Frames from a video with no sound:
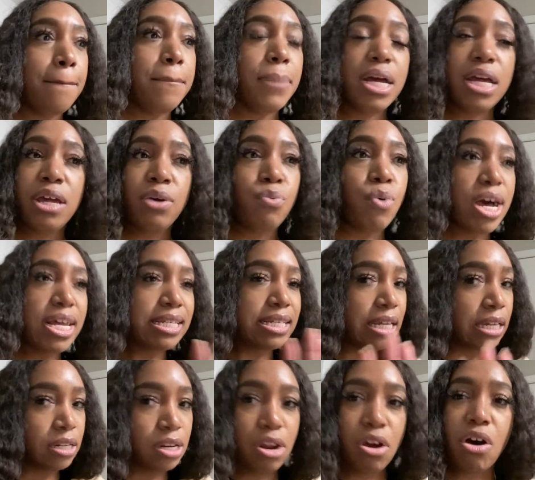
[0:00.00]
it
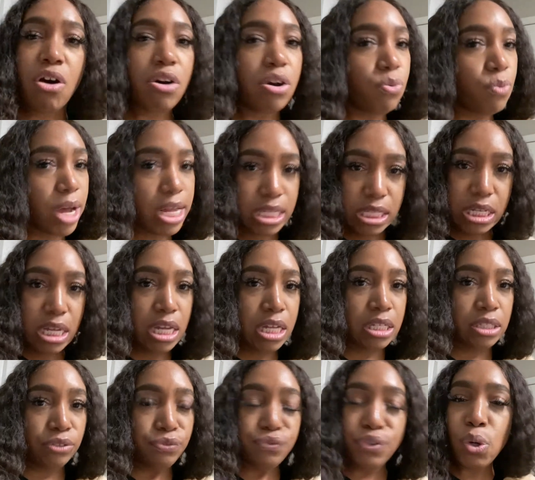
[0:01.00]
wasn't, no, it
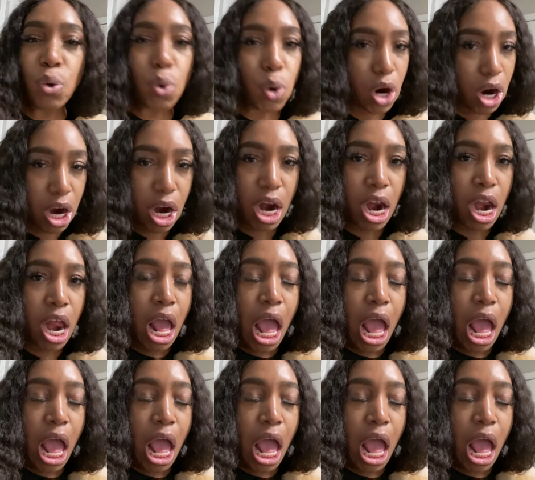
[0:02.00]
wasn't floor